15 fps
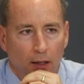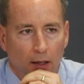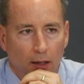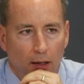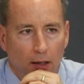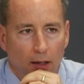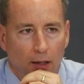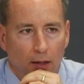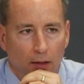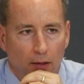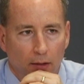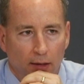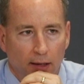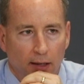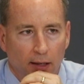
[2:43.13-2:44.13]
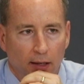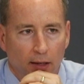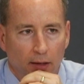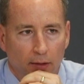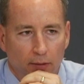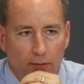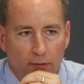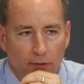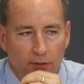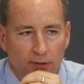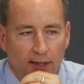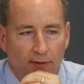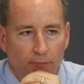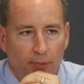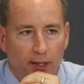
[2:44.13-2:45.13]
uh, in, in, since
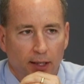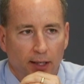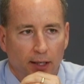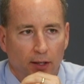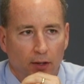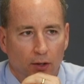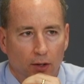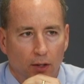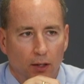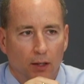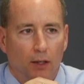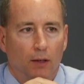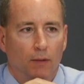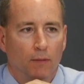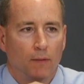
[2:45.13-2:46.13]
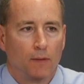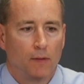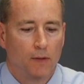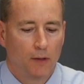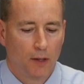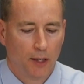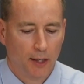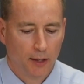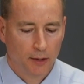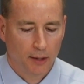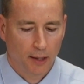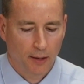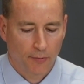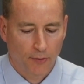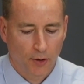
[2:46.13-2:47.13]
I've been here. Uh, and I
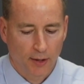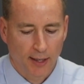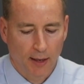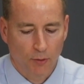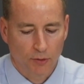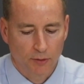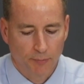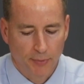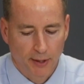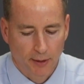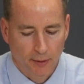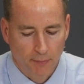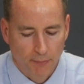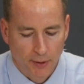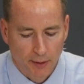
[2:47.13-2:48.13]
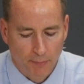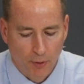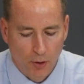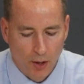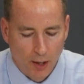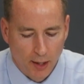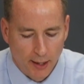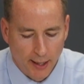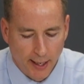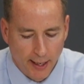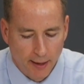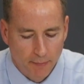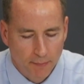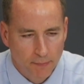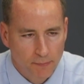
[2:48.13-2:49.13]
uh, thought that was a big, big part of the game.